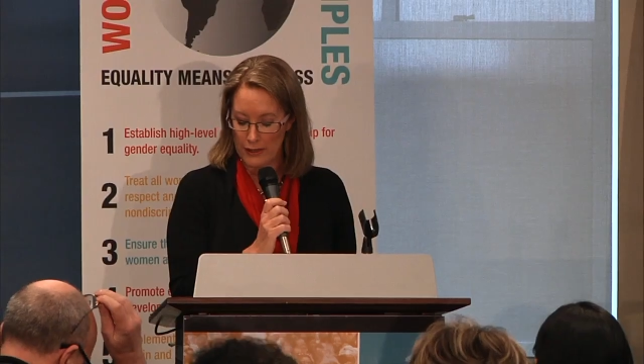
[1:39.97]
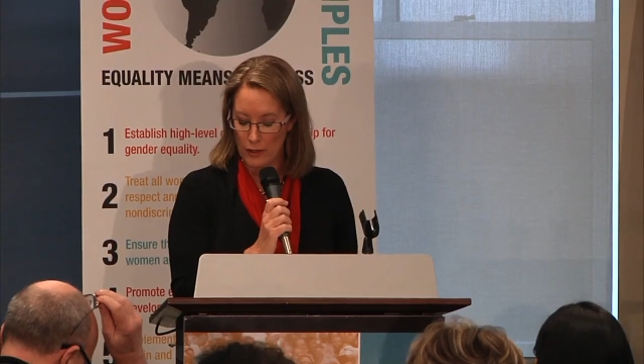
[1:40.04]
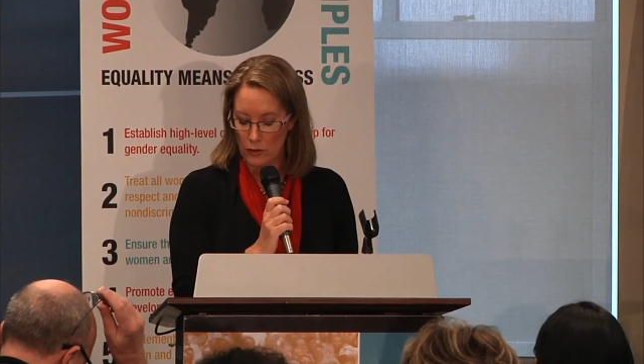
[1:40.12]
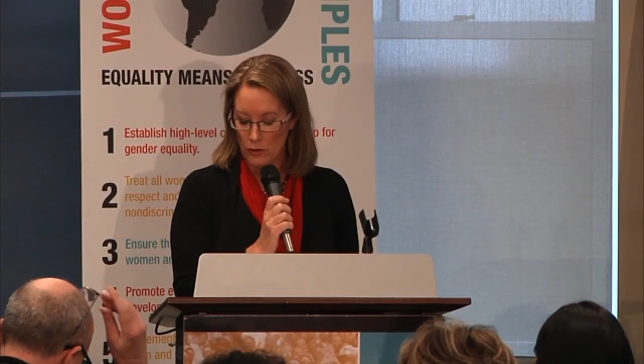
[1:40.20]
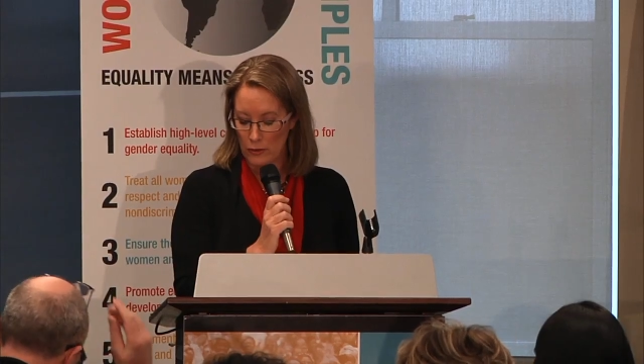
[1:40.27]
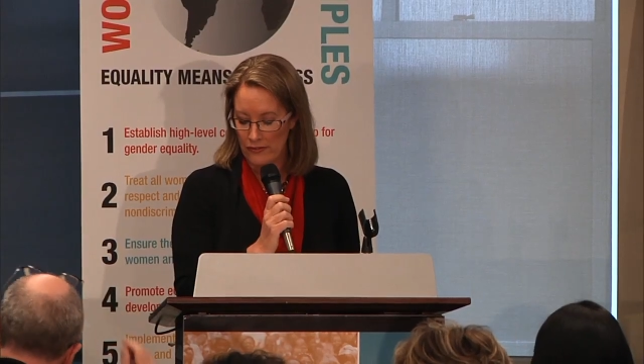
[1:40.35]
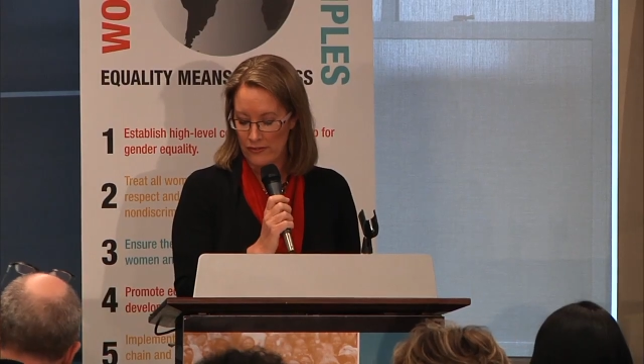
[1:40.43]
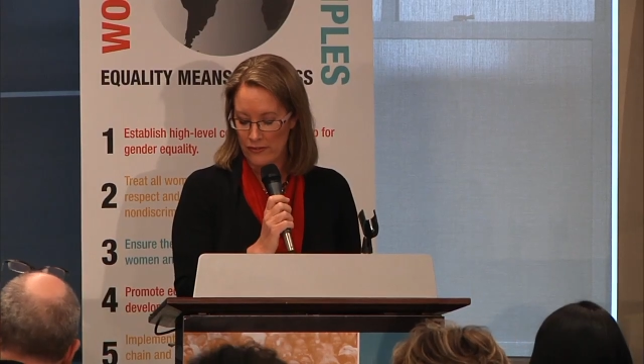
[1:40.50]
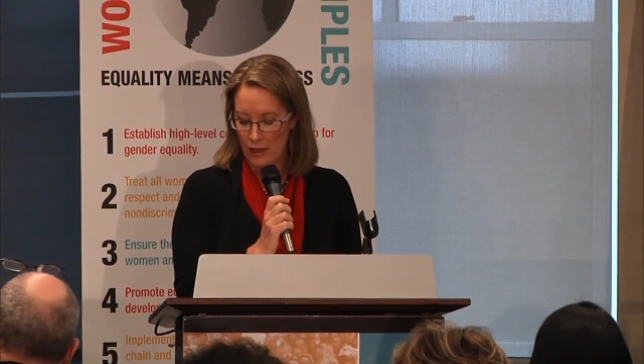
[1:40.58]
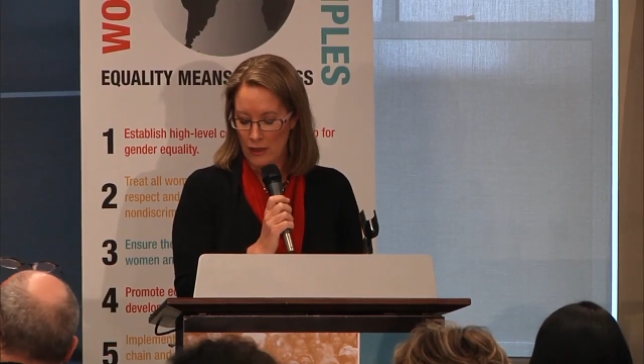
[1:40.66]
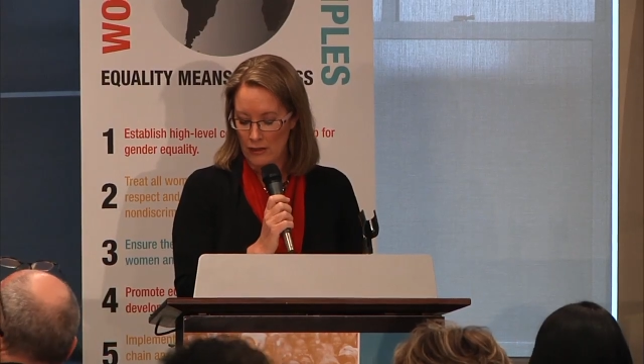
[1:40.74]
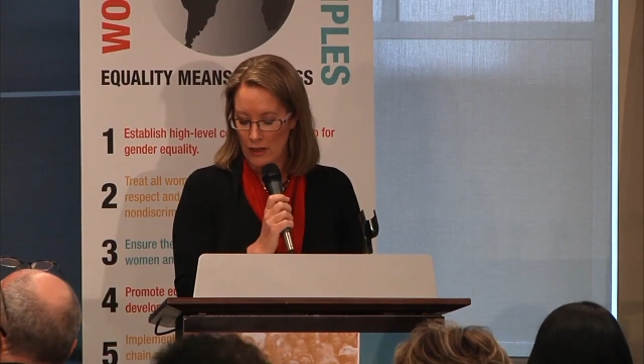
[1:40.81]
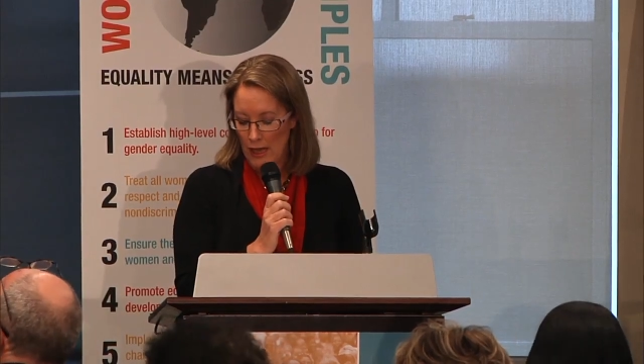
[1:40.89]
laws,
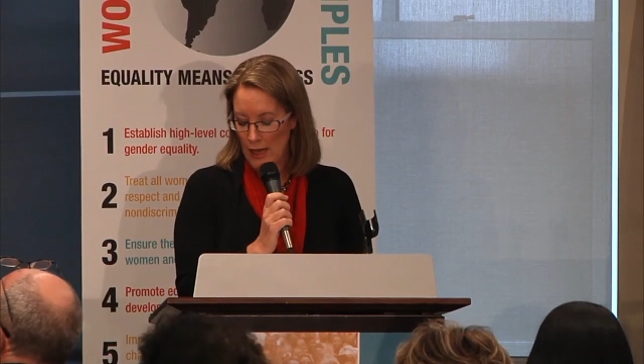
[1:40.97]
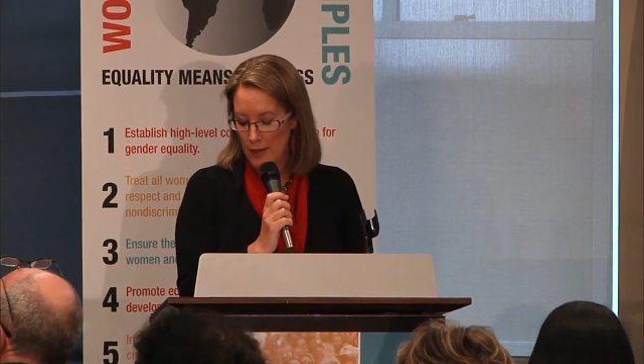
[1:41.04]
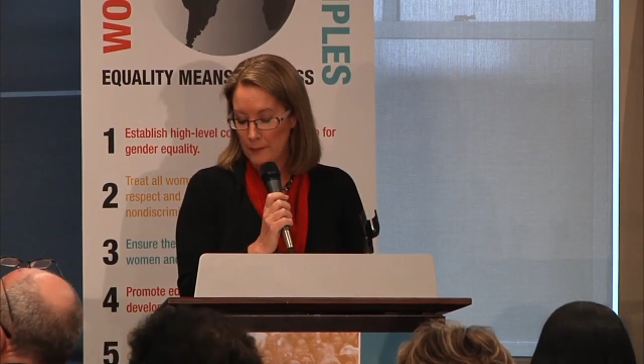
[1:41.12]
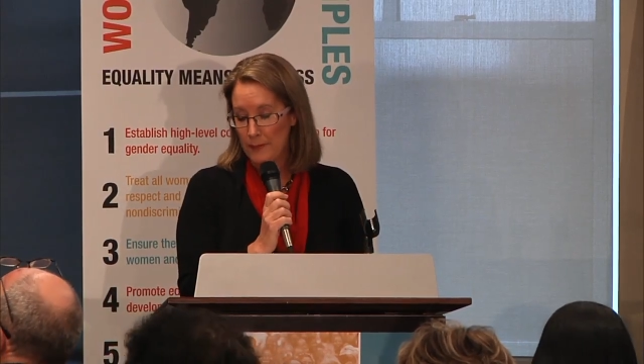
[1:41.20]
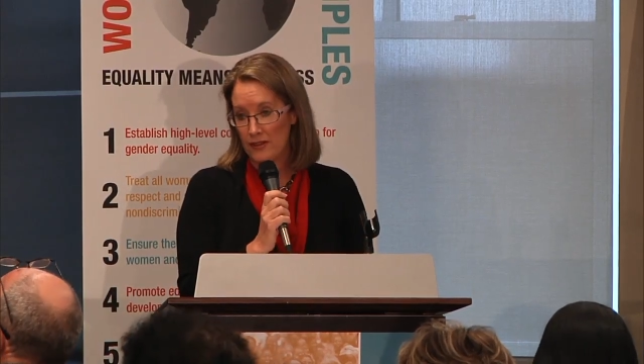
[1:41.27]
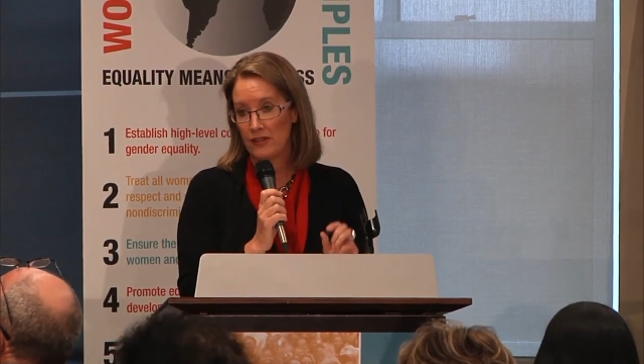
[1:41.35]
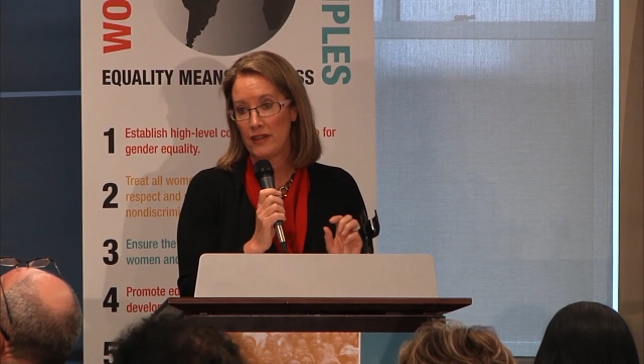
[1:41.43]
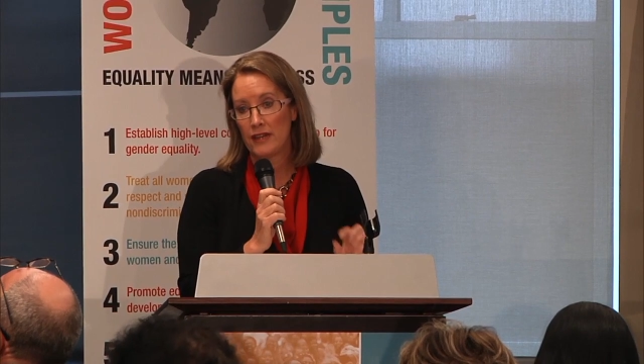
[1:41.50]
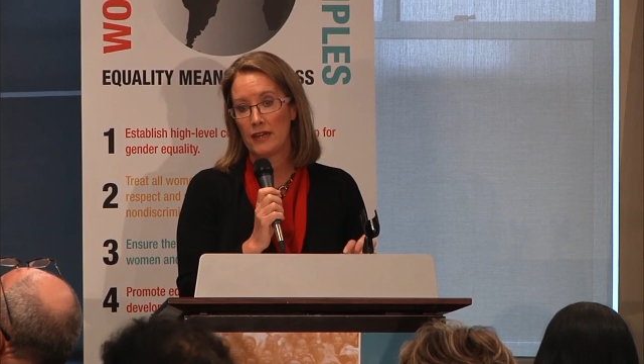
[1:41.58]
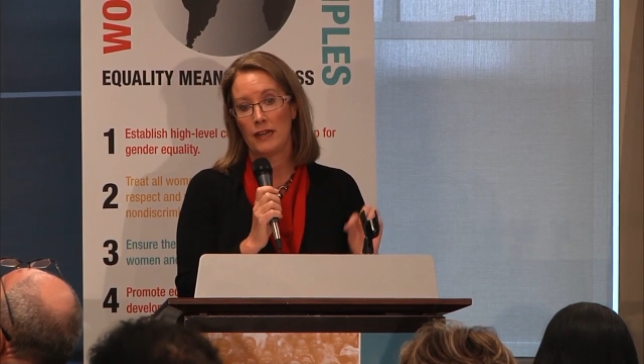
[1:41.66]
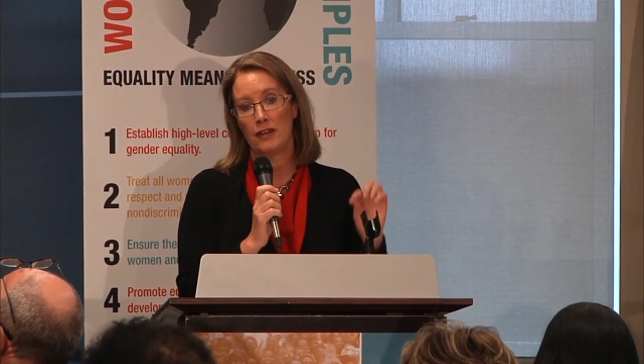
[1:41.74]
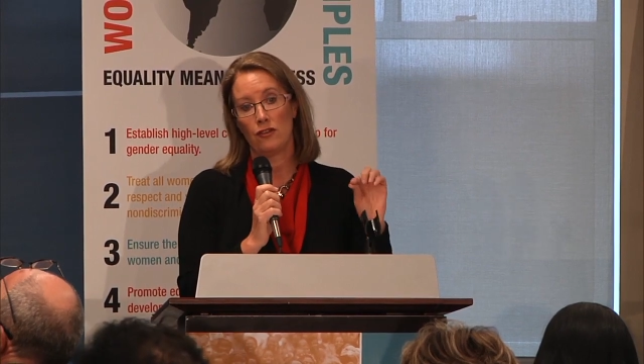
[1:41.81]
um, particularly